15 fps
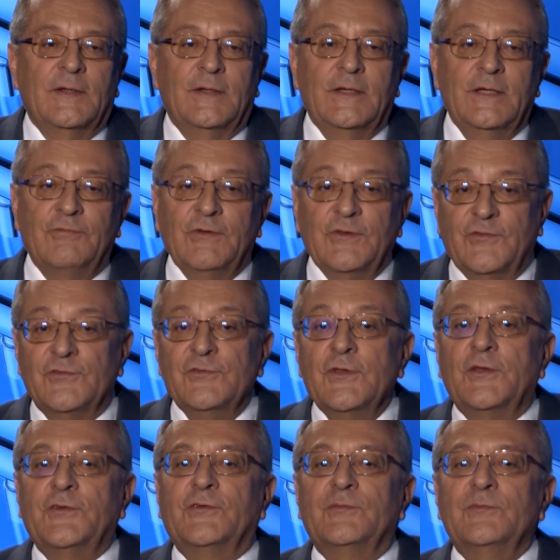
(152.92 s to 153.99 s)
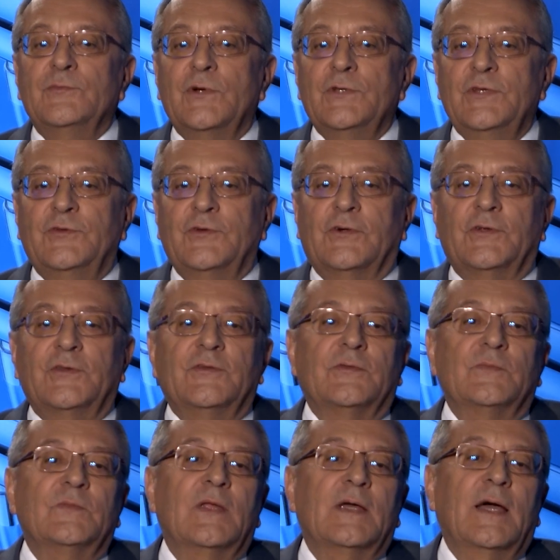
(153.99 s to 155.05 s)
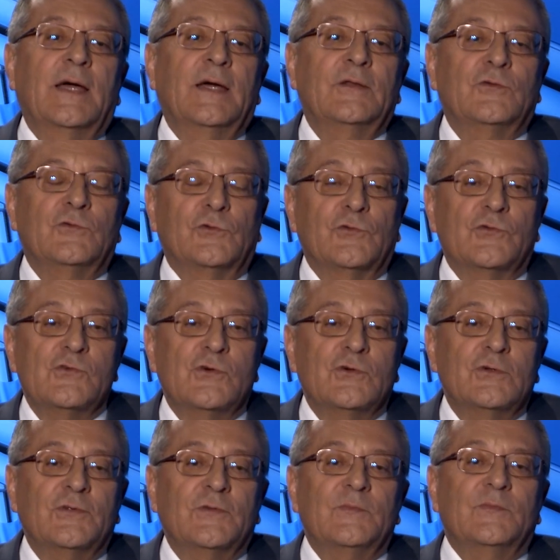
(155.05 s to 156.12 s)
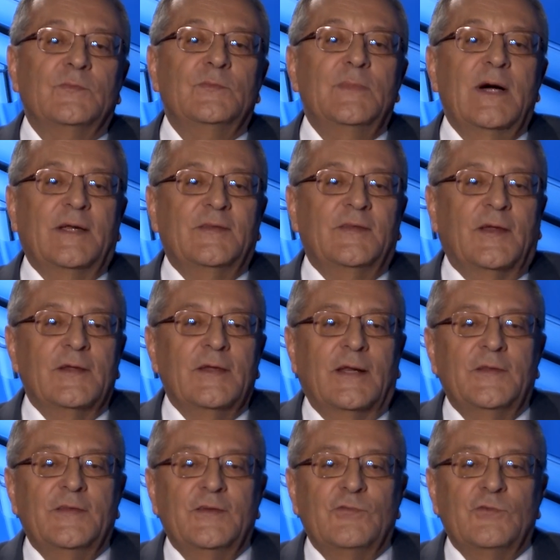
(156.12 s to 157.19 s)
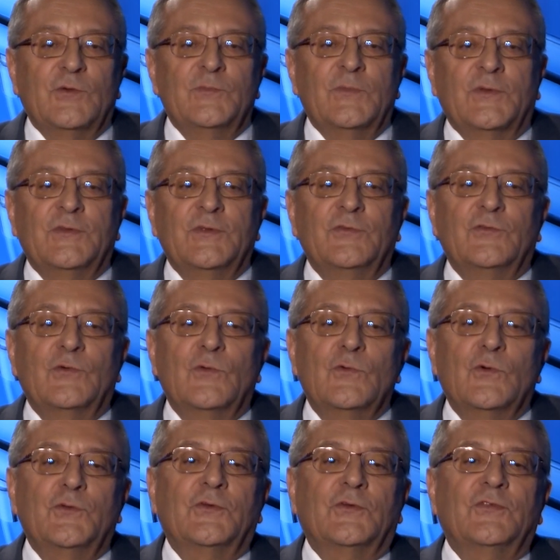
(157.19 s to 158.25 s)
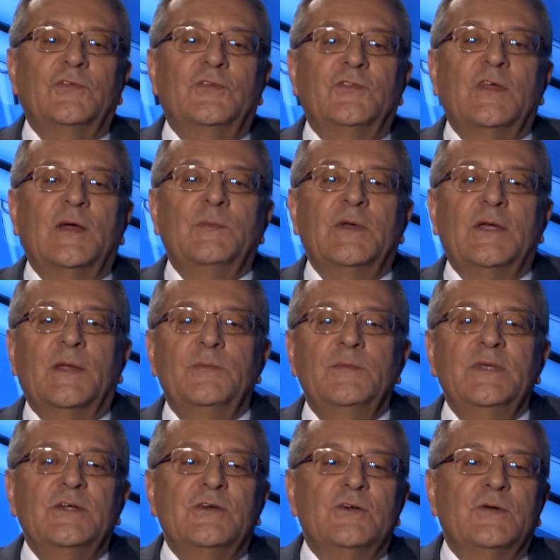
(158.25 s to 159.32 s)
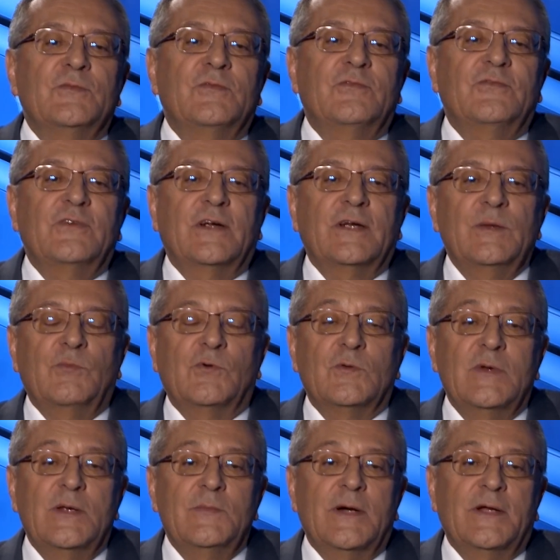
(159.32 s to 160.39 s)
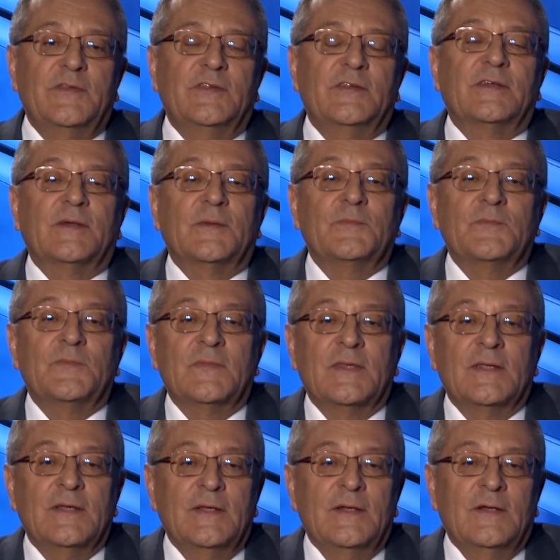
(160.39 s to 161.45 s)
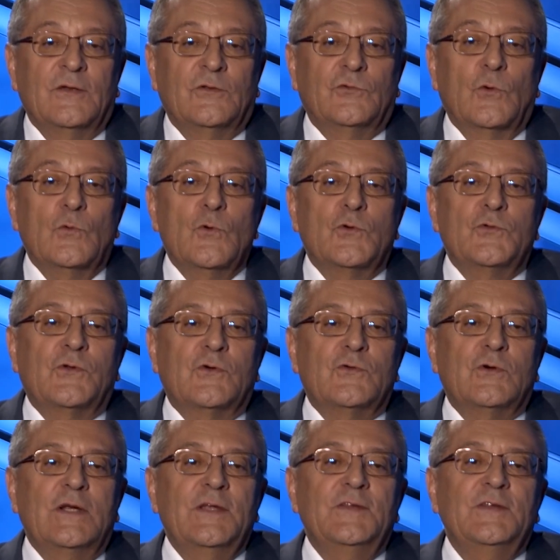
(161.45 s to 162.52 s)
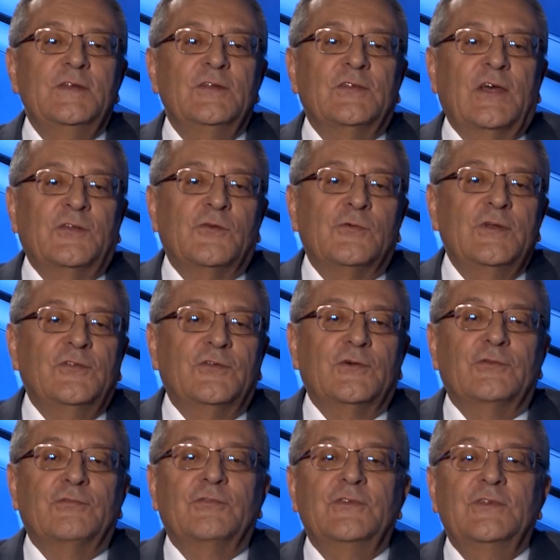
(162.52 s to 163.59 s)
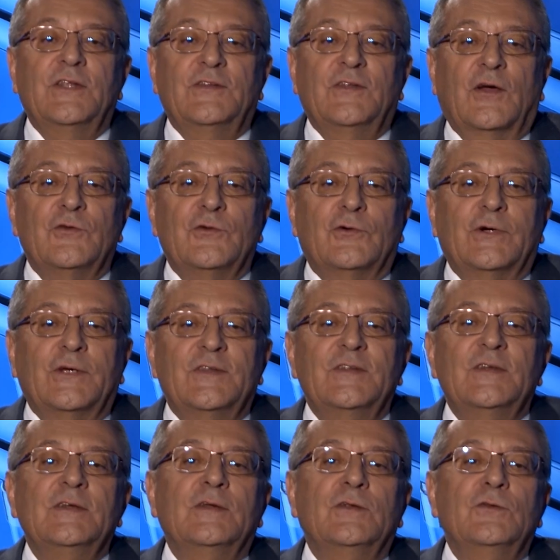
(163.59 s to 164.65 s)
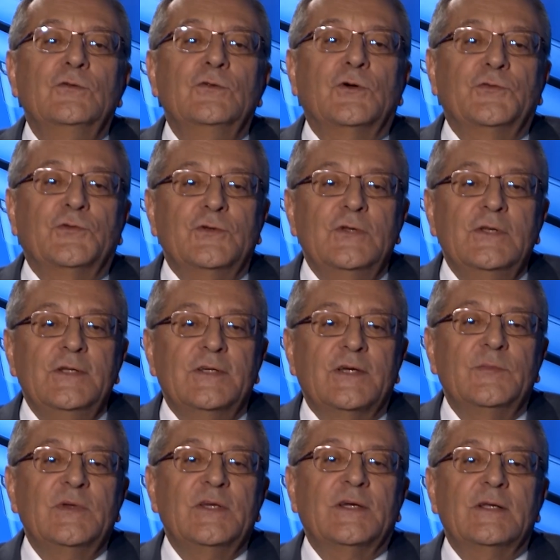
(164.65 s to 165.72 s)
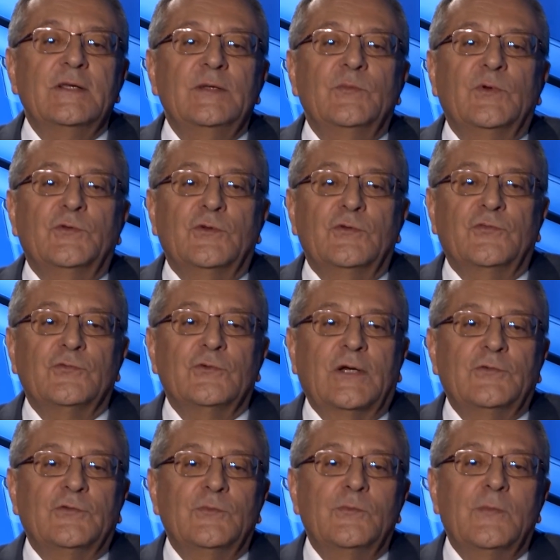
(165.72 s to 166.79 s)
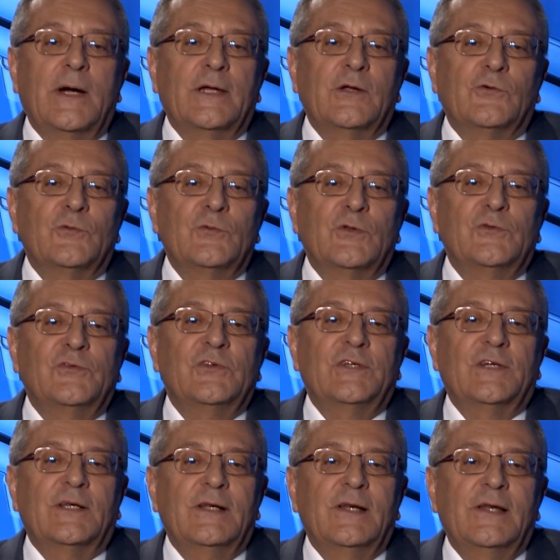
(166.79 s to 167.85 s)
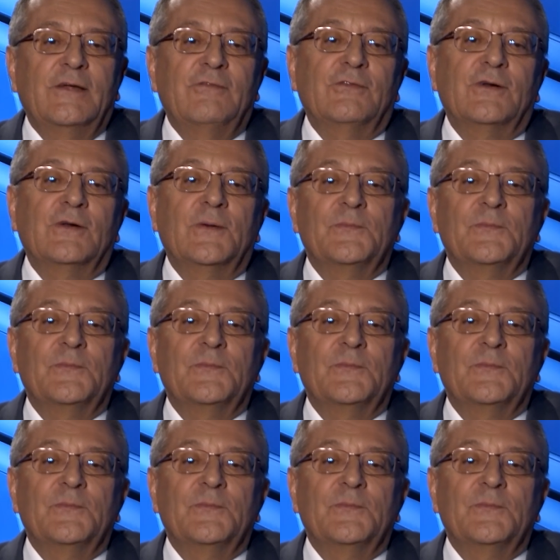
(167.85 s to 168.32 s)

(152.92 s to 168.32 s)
If it's not monitored and controlled, bacterial development in the water system can become very problematic. The water quality is at risk of deteriorating, not only chemically, but also at a microbiological level.